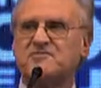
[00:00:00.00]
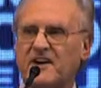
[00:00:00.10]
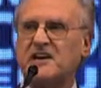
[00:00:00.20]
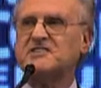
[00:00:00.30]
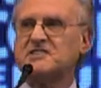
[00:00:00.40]

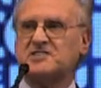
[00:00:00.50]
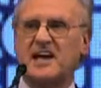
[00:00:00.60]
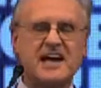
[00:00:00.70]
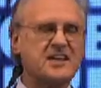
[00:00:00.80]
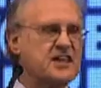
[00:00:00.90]
fair to
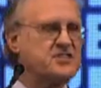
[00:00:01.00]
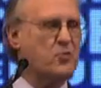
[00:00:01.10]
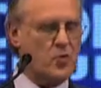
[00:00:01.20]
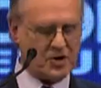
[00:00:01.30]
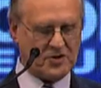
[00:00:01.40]
say that the
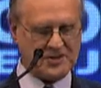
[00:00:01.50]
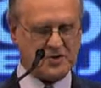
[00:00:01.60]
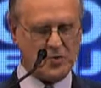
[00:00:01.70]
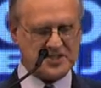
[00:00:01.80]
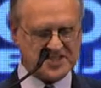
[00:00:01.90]

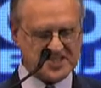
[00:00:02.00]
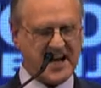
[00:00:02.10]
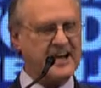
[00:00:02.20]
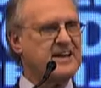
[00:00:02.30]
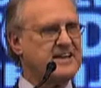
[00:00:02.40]
world was
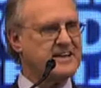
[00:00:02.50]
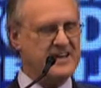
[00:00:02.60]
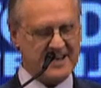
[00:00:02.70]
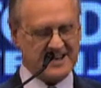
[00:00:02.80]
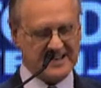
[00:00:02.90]
stunned.
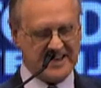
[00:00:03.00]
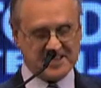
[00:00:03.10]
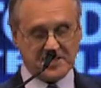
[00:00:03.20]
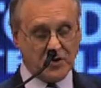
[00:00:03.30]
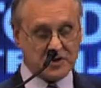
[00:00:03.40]

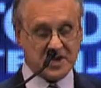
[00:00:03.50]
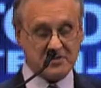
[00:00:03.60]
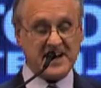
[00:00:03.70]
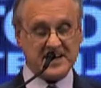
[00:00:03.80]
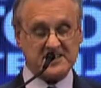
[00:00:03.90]
It's, of course, a
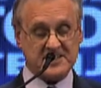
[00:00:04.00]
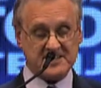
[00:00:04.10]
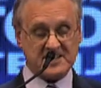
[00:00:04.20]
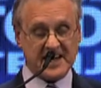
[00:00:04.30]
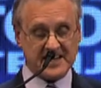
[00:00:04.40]
credit to the
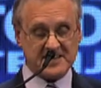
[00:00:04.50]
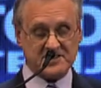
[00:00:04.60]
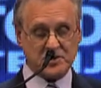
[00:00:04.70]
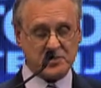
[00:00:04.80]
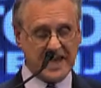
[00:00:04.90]

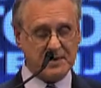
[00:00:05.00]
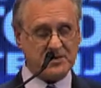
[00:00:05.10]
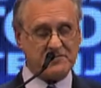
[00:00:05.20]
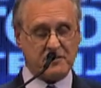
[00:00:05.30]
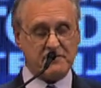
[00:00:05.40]
scientists who
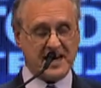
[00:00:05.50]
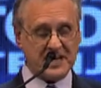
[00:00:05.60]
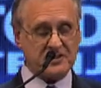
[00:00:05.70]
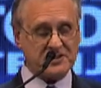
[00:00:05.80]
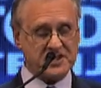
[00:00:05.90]
labored for many
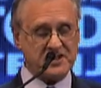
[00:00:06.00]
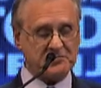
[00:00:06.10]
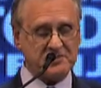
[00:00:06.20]
years in the